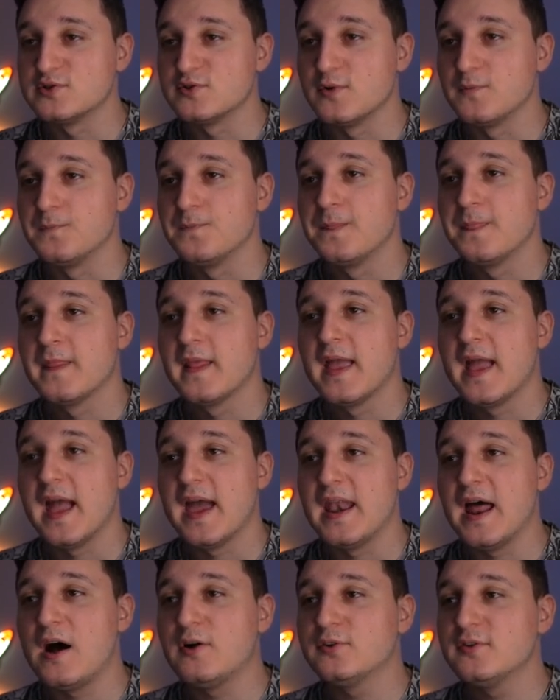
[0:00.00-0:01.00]
So
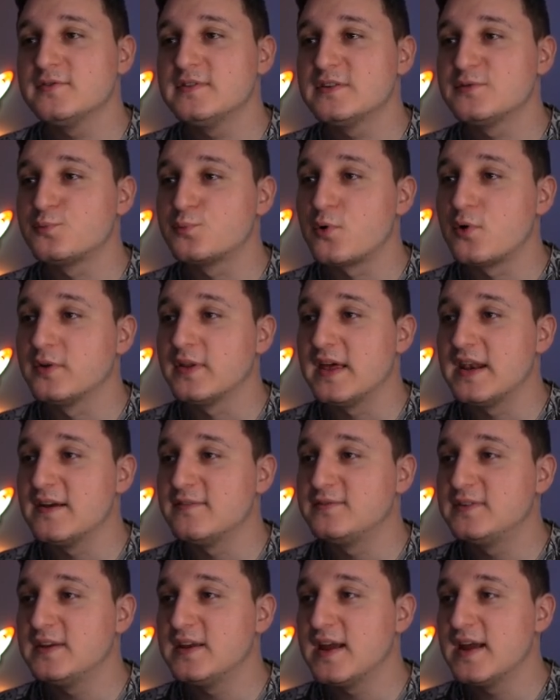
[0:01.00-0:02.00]
an out of this world
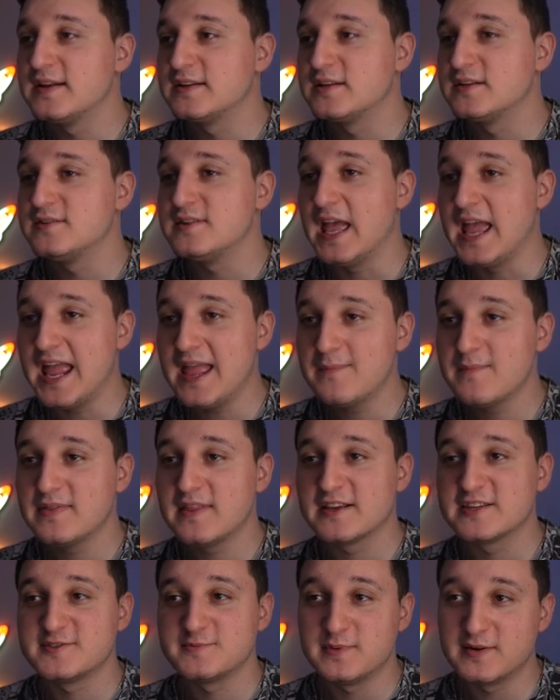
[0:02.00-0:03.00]
NFT
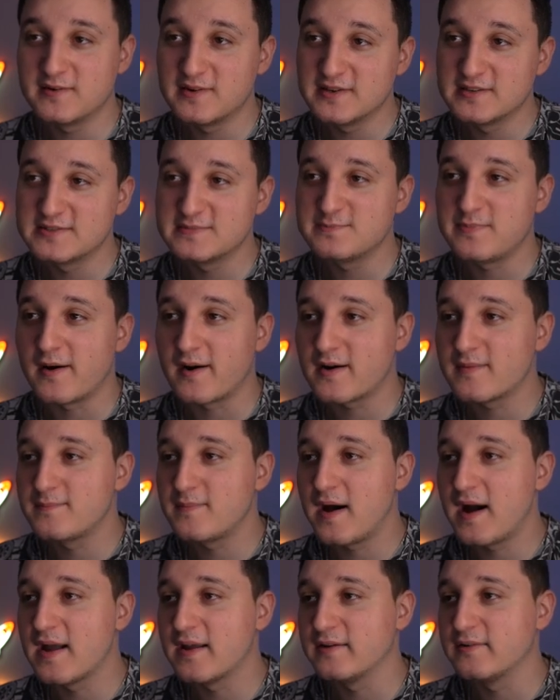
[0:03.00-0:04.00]
entertainment experience powered
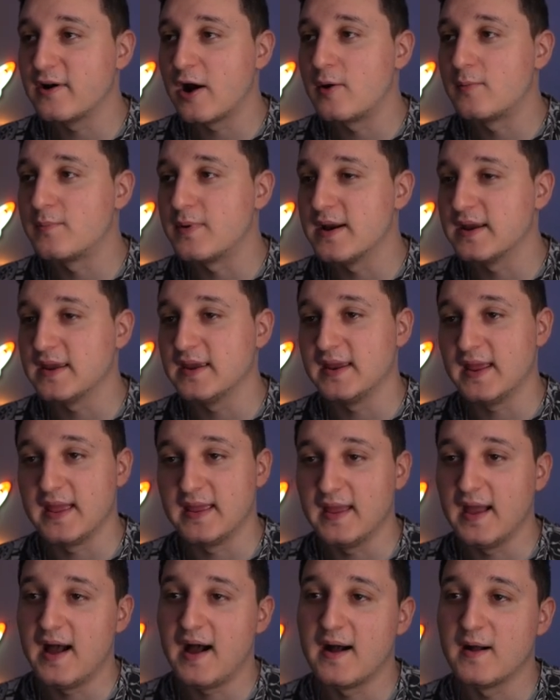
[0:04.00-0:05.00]
by
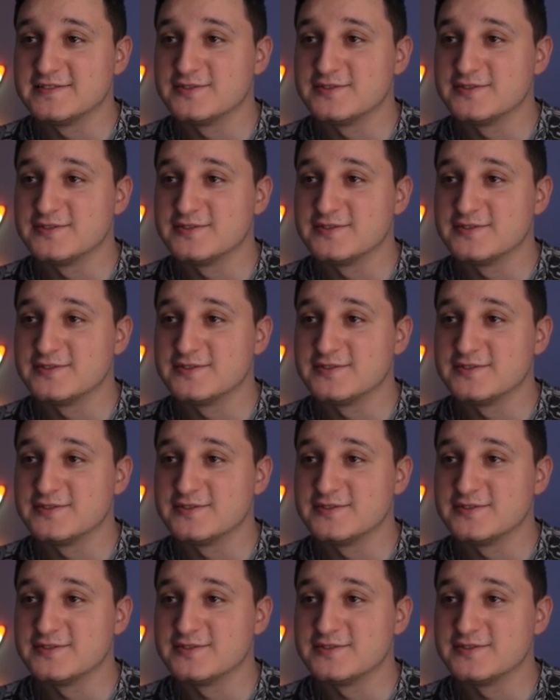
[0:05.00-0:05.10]
groundbreaking AI.